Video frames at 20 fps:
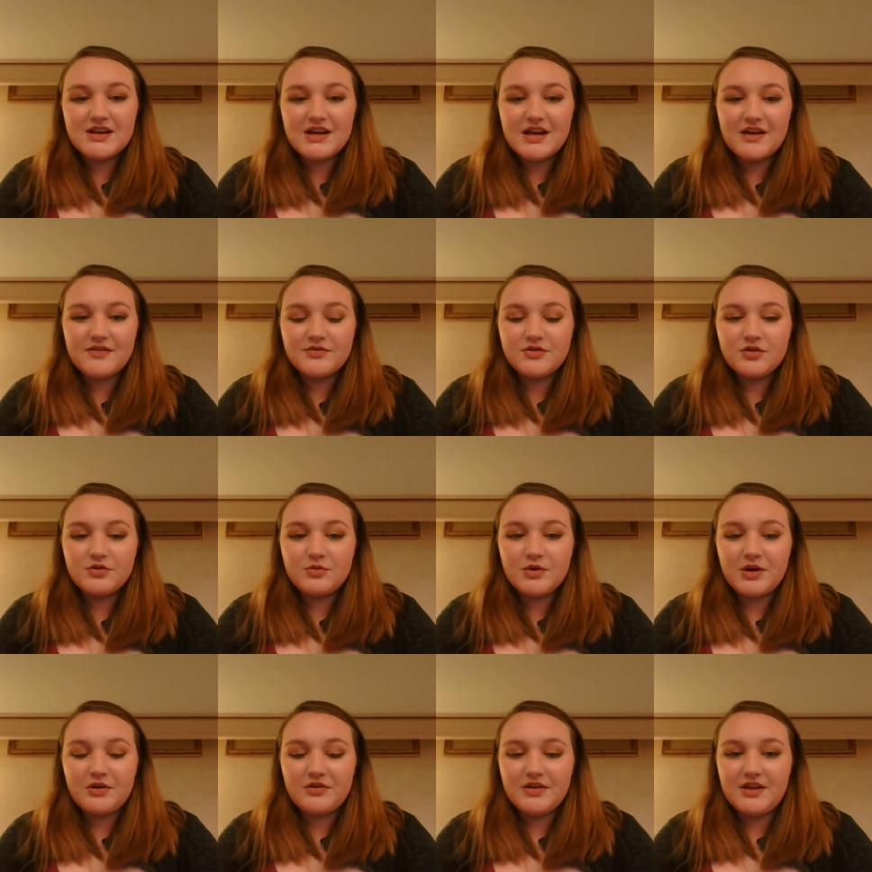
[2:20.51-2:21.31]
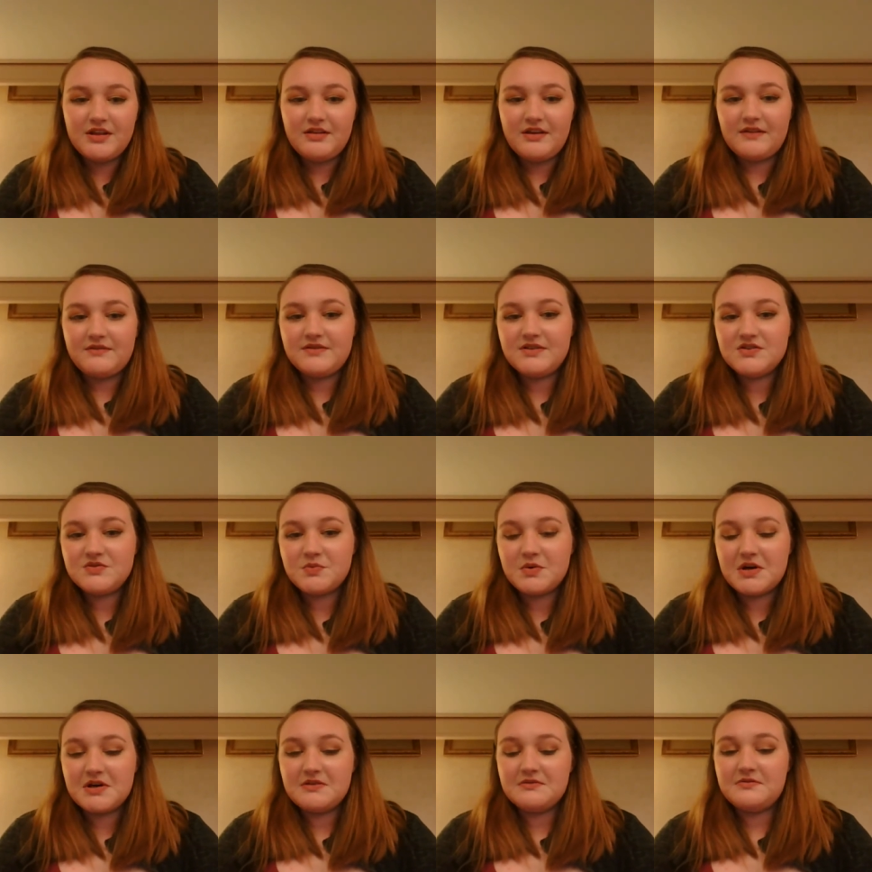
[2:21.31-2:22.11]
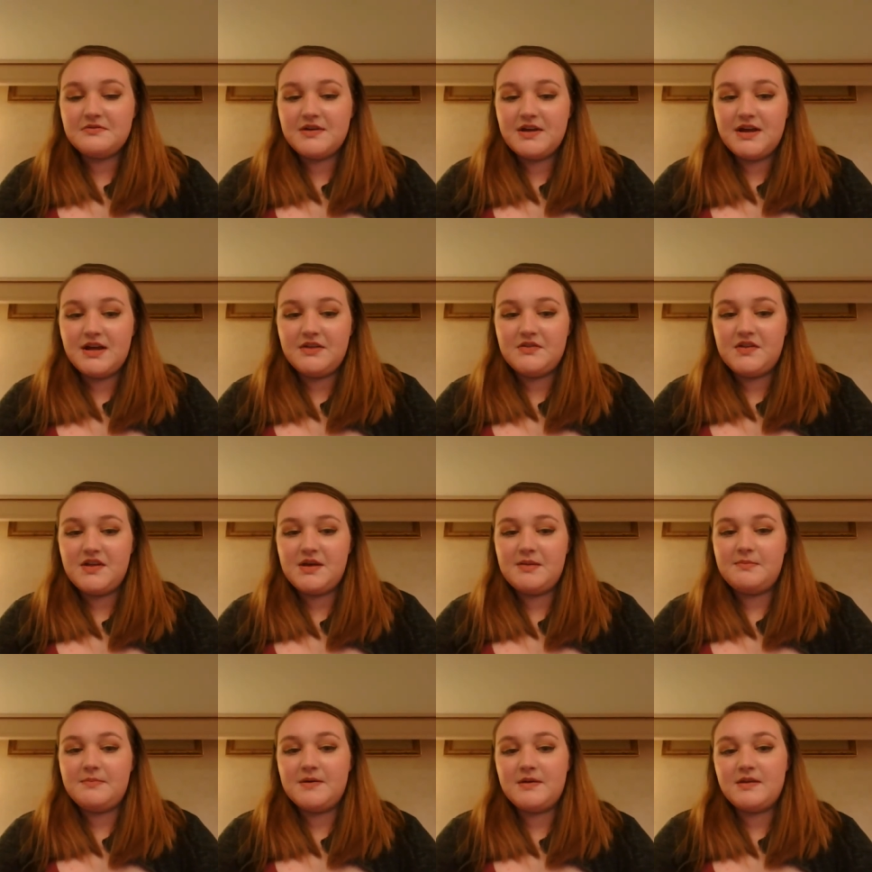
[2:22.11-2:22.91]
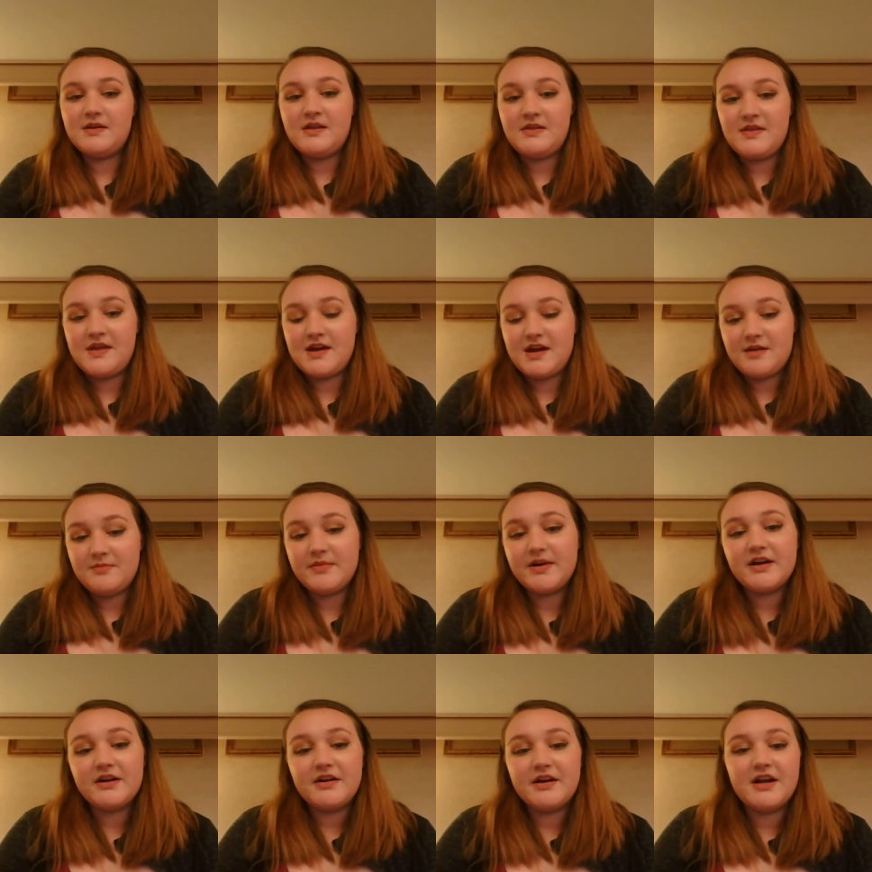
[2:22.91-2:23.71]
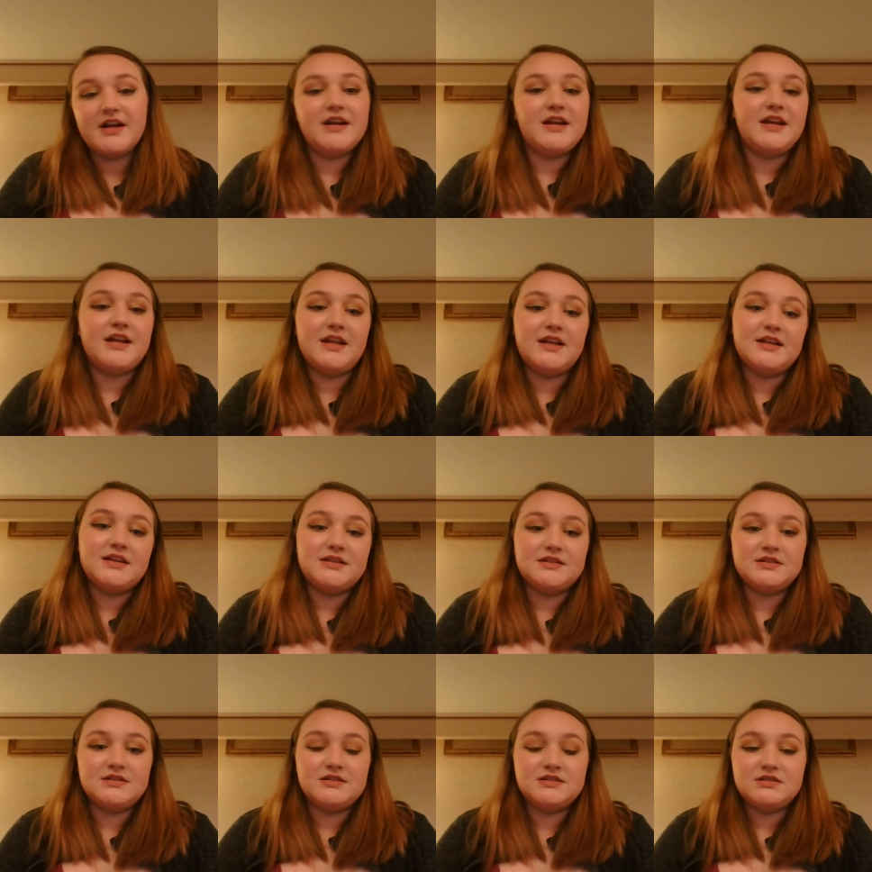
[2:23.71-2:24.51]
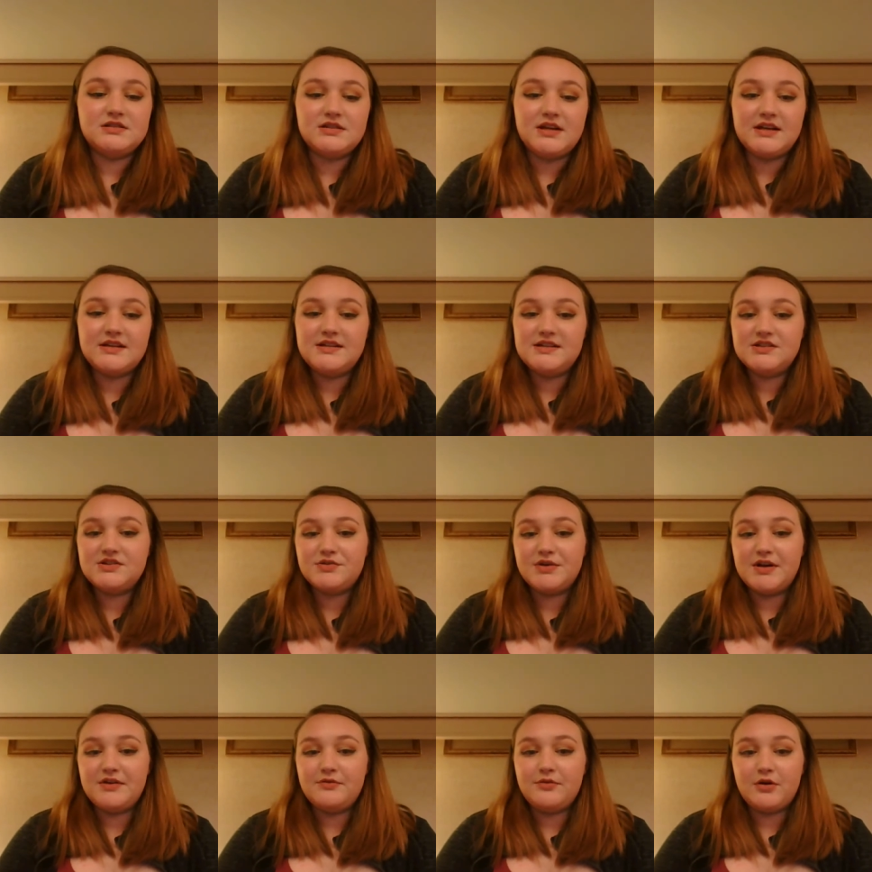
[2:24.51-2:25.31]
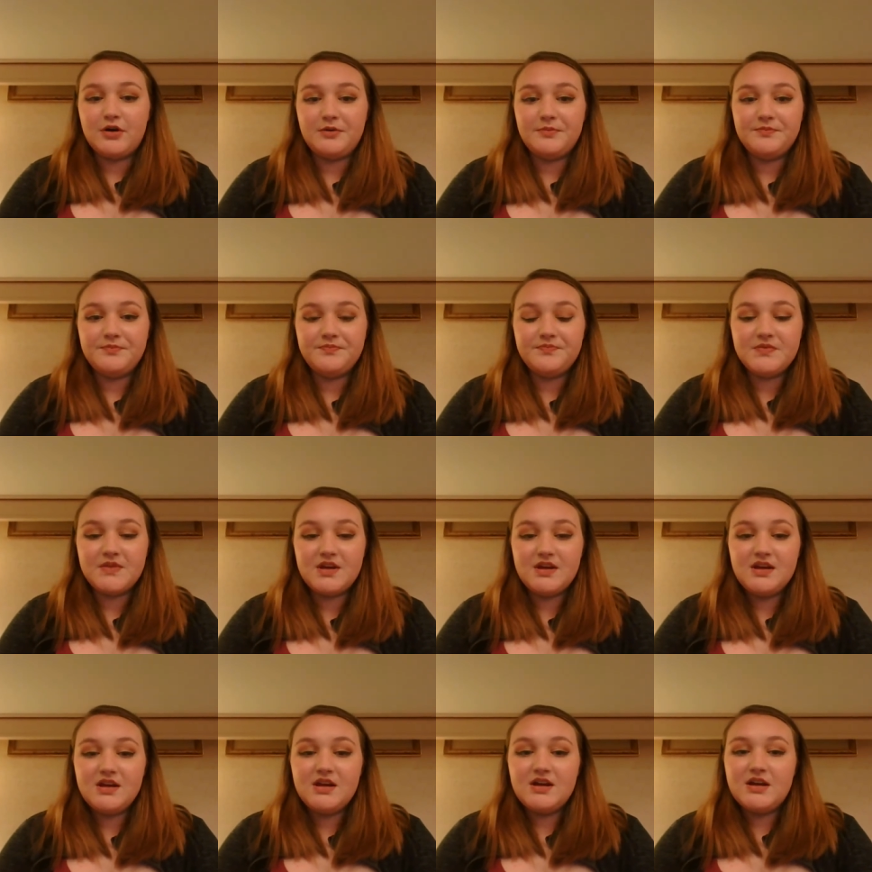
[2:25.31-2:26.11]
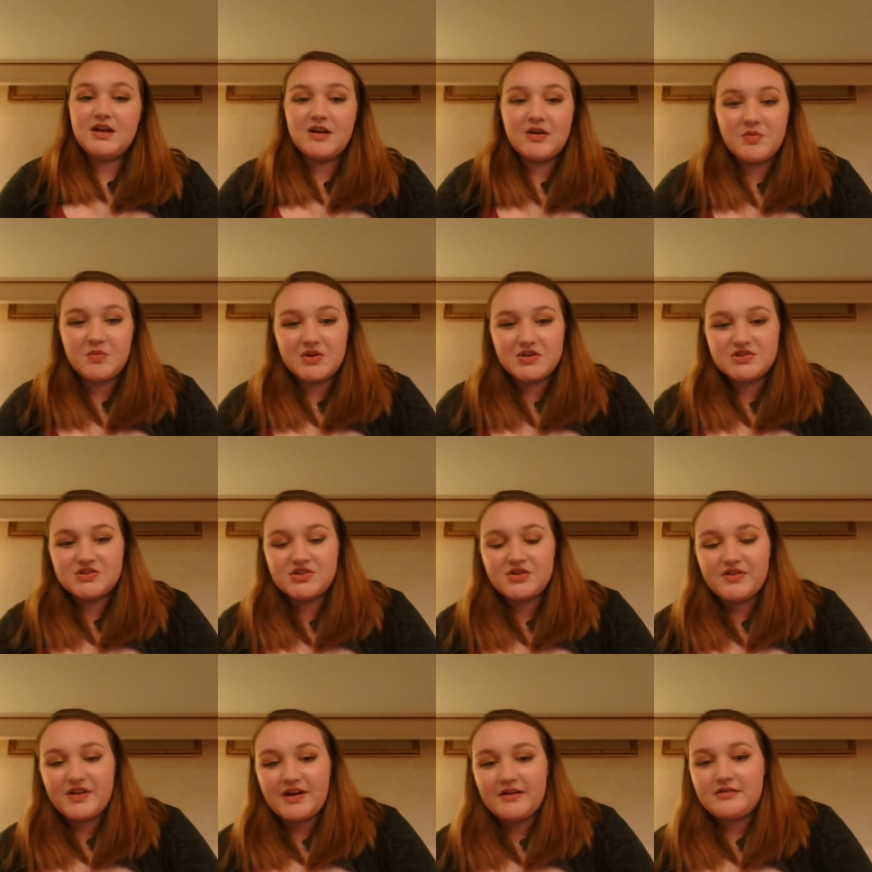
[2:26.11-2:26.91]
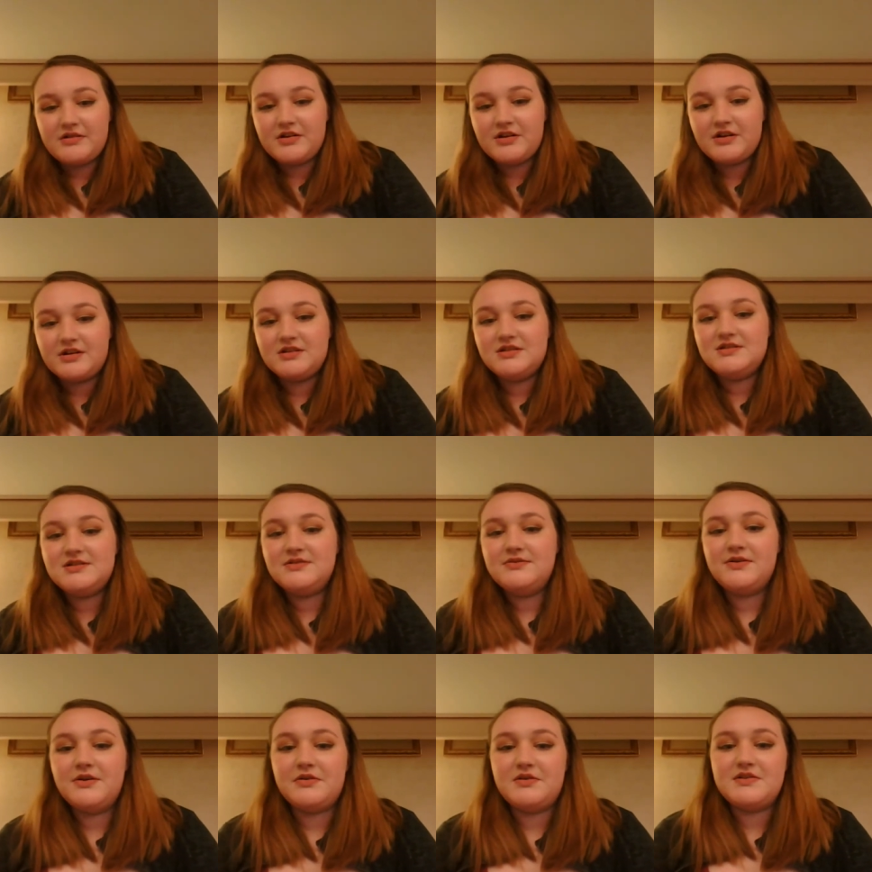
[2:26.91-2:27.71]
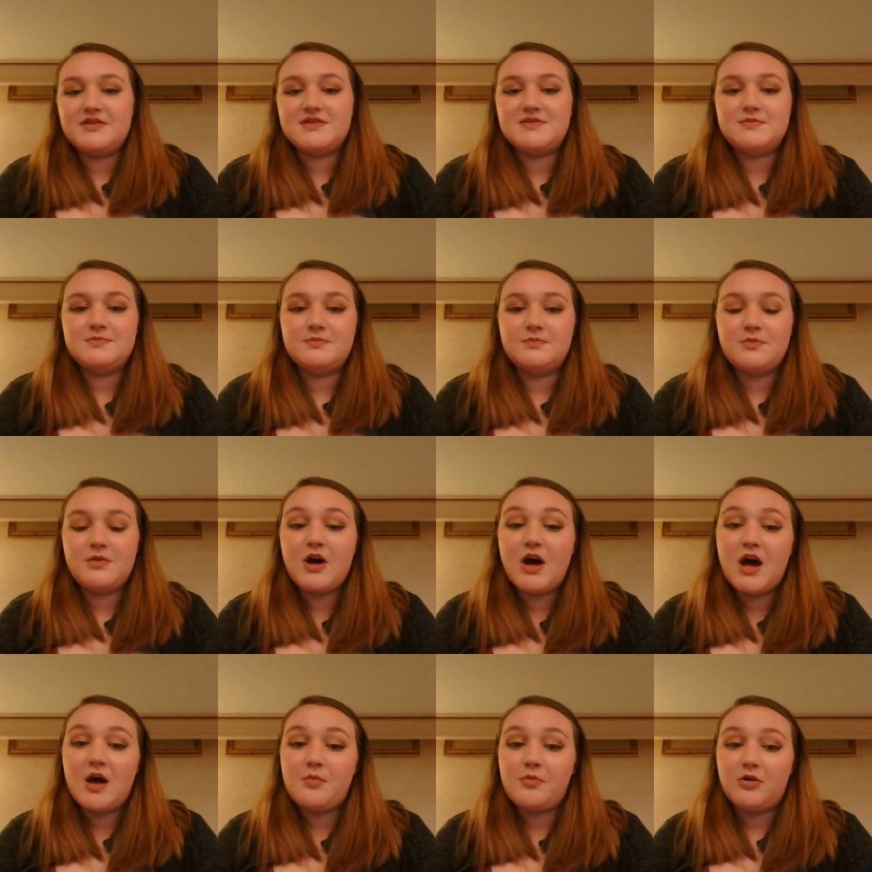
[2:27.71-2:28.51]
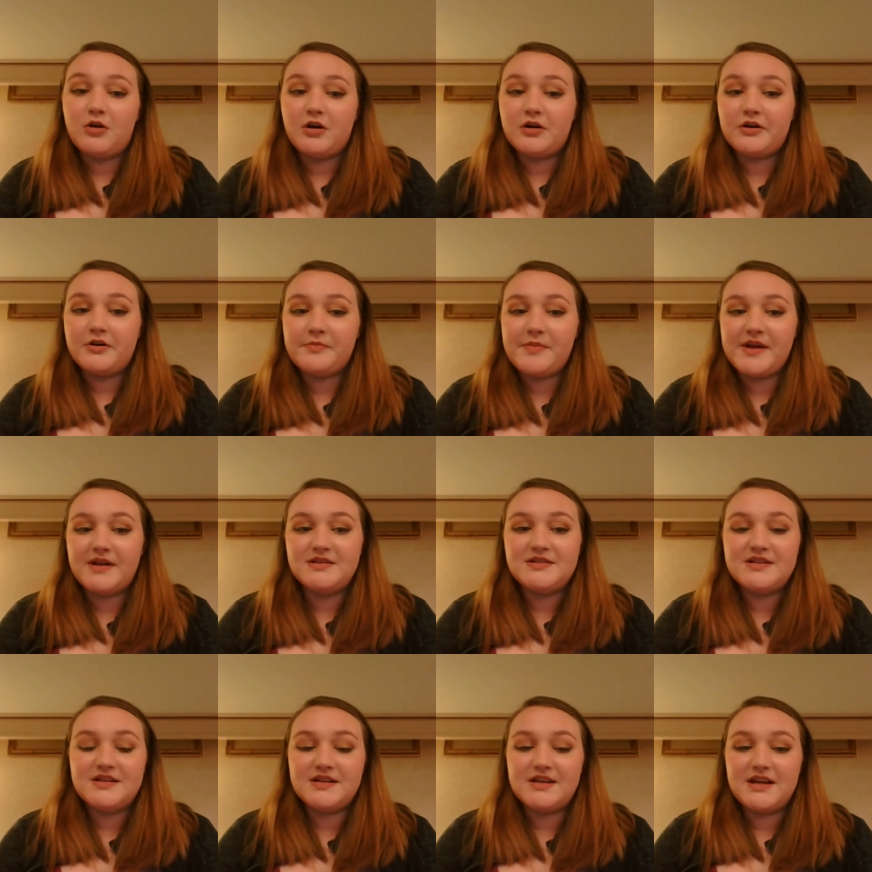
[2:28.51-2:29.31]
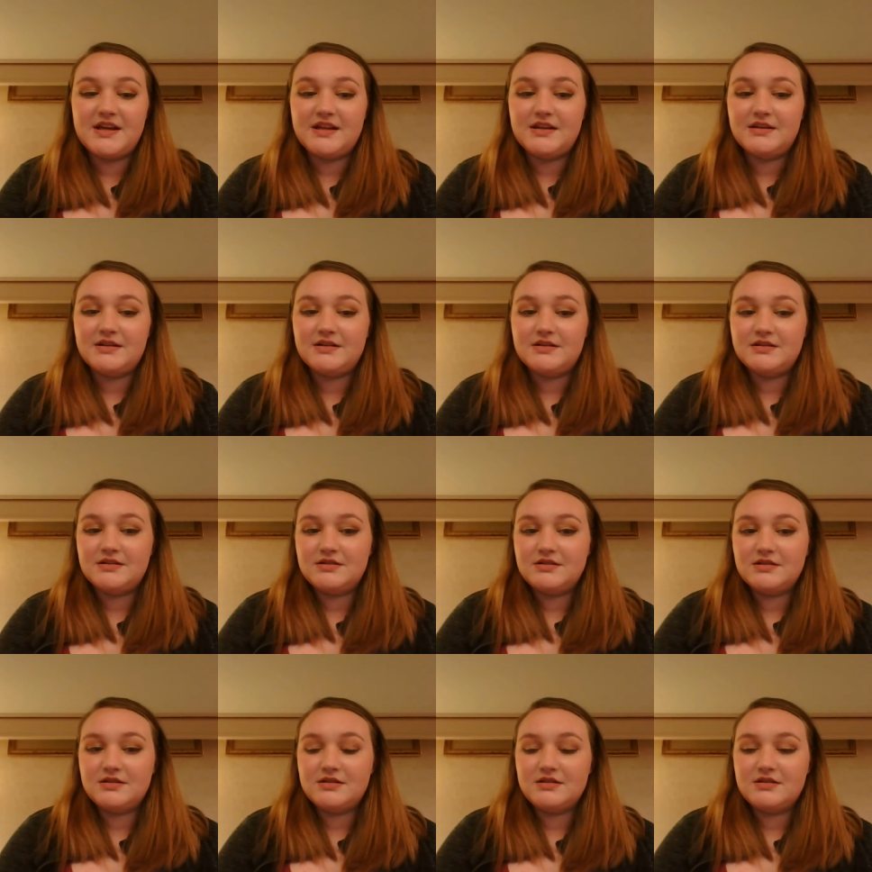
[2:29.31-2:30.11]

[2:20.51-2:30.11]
After a while, he left his wife, and they got married in 1924, which allowed her to focus more on her painting and